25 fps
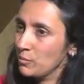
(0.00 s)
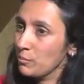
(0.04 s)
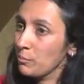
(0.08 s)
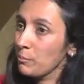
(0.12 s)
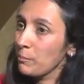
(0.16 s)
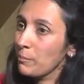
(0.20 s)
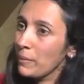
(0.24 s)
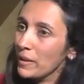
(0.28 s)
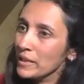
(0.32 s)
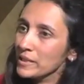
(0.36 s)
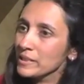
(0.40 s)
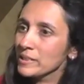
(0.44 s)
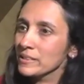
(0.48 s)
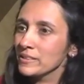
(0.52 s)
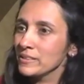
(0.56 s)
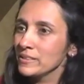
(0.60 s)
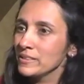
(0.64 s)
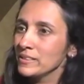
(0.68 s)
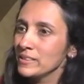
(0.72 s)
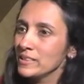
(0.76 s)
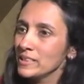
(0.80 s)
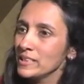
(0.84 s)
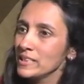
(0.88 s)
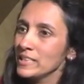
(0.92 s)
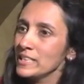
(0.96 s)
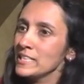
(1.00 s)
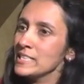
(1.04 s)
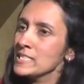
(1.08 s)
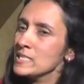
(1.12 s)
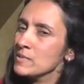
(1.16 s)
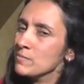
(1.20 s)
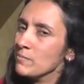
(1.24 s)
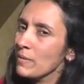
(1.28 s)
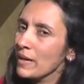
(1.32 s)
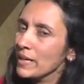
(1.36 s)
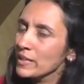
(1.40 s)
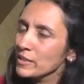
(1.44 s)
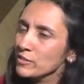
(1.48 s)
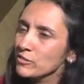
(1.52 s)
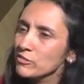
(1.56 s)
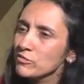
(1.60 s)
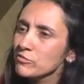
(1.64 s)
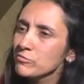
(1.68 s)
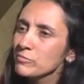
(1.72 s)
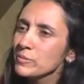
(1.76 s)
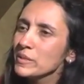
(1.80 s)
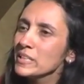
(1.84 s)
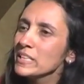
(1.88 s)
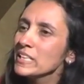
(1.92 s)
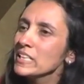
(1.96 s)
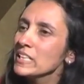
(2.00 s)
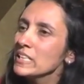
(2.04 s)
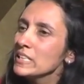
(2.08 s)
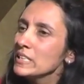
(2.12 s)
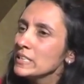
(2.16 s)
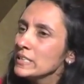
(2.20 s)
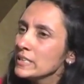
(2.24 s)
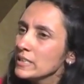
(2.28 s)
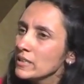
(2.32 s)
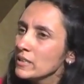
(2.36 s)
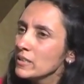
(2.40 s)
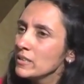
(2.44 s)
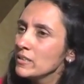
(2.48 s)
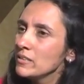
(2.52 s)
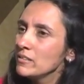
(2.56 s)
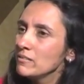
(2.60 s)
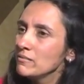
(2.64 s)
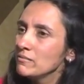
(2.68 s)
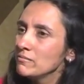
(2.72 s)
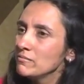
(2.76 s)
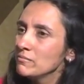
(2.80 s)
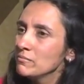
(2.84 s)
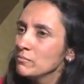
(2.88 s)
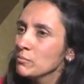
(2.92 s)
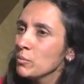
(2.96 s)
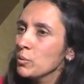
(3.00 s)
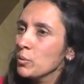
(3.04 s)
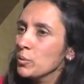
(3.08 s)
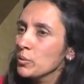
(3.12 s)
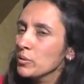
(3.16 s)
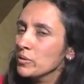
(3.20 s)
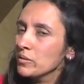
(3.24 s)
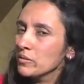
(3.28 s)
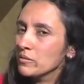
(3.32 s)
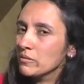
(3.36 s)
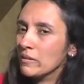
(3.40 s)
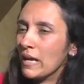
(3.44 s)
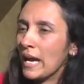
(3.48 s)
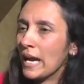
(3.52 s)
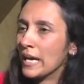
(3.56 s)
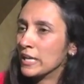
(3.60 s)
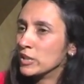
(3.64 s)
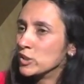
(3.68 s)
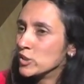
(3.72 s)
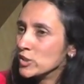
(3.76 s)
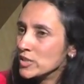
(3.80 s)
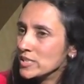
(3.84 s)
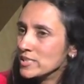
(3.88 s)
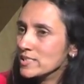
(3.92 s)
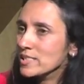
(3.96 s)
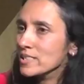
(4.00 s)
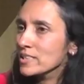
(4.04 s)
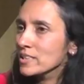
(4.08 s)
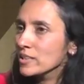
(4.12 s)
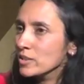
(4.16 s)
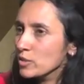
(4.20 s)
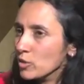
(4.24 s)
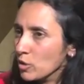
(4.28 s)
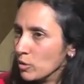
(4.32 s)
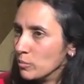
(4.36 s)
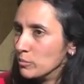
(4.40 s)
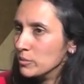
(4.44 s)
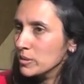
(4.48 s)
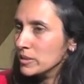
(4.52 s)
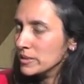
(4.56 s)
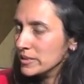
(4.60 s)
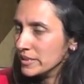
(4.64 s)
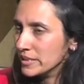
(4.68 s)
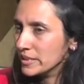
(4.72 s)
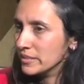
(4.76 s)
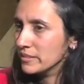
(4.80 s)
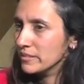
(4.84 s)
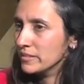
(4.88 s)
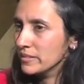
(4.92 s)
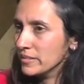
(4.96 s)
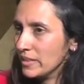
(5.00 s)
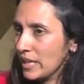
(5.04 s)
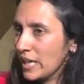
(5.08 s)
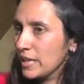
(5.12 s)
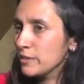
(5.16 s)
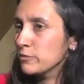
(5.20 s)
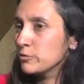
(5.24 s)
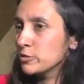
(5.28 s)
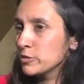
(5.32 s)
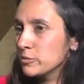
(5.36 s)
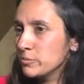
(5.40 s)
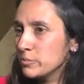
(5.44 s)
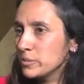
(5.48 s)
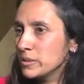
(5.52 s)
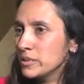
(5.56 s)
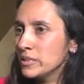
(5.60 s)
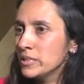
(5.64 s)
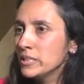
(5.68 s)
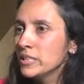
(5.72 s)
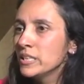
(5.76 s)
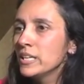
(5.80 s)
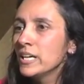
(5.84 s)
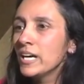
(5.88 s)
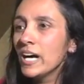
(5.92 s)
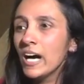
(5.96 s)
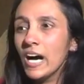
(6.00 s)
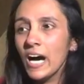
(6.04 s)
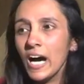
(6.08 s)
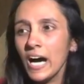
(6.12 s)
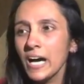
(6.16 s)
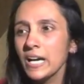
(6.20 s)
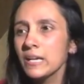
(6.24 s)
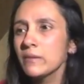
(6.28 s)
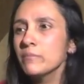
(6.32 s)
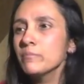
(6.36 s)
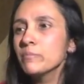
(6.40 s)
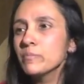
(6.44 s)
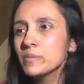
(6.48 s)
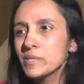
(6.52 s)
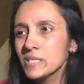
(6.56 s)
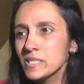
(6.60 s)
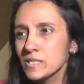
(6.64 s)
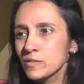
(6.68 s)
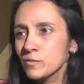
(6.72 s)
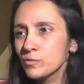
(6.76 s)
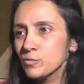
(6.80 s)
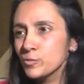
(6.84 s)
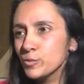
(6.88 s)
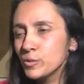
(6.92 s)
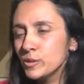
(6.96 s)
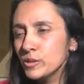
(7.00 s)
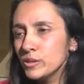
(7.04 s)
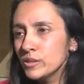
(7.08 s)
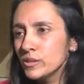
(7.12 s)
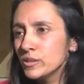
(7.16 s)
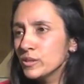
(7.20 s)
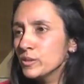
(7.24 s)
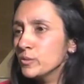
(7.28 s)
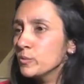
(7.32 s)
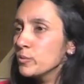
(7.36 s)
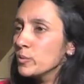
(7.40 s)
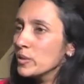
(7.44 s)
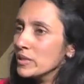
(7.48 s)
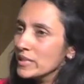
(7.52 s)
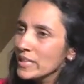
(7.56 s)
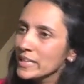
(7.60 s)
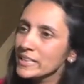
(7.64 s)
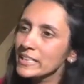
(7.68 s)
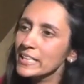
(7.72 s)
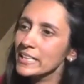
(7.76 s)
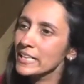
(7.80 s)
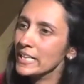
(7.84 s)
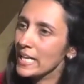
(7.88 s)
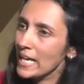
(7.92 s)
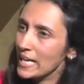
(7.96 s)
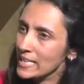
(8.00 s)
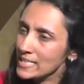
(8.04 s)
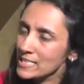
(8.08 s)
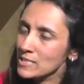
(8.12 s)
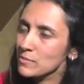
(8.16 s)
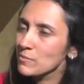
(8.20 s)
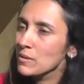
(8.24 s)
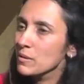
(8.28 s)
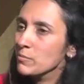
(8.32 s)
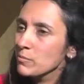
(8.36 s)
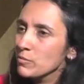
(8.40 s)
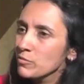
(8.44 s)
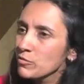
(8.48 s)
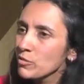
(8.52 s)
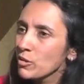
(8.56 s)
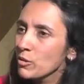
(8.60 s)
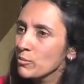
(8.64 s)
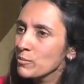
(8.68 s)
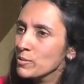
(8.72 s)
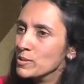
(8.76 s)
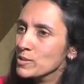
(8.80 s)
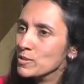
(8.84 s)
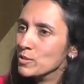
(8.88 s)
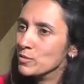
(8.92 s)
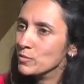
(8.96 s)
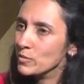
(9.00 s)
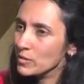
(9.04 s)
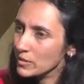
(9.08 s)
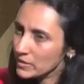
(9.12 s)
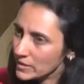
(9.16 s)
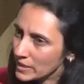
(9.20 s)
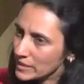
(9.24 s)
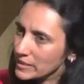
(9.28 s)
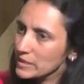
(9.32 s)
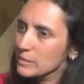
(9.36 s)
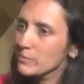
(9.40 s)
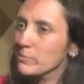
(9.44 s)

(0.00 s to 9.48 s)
But in spite of being a little more anxious than a normal day I would be, I am peaceful. Will that enhance my performance or will that